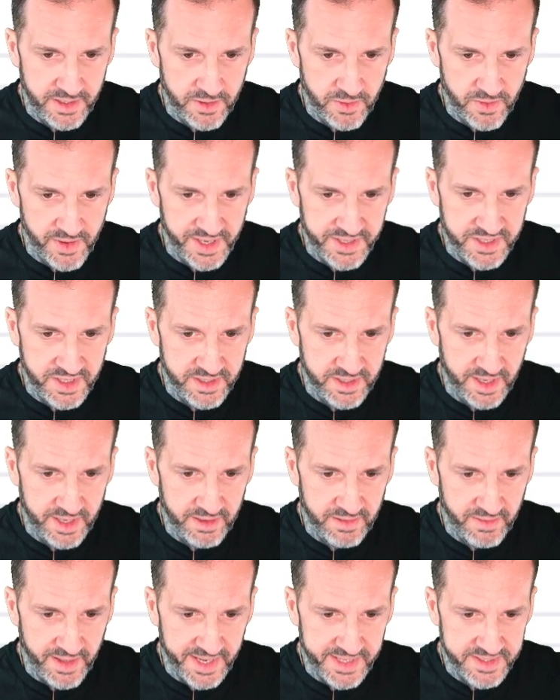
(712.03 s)
creation
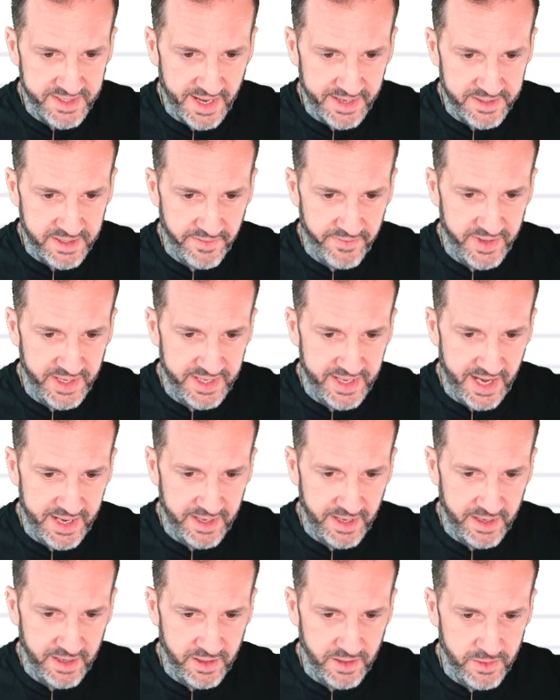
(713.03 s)
date, and last activity
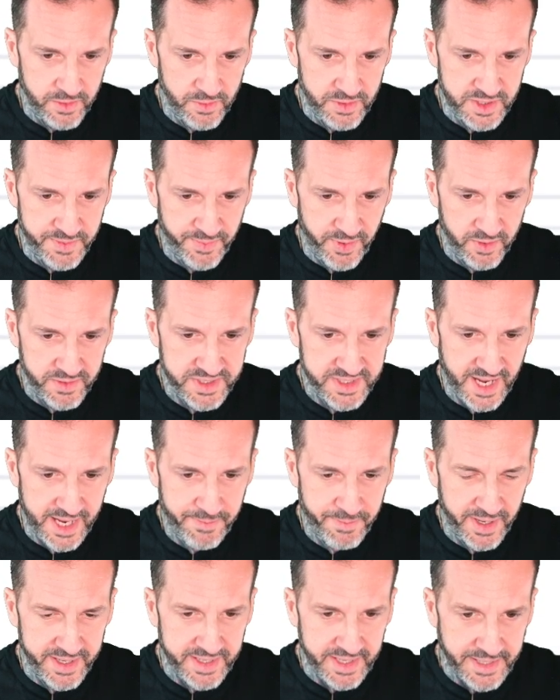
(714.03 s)
date, and includes post
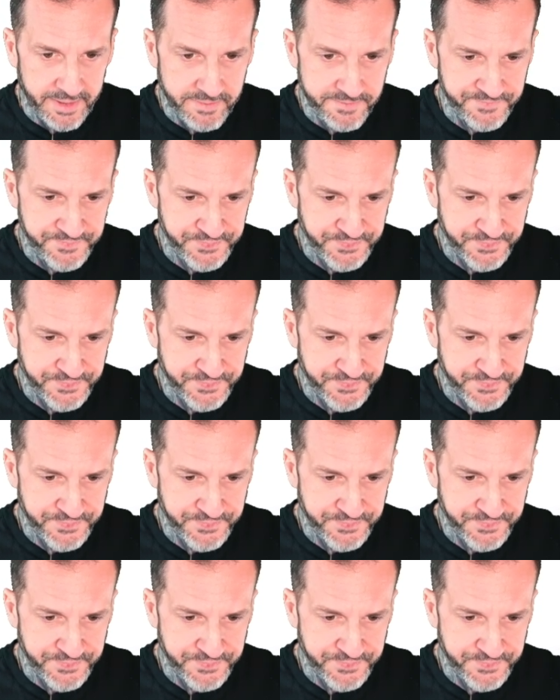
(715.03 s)
type ID.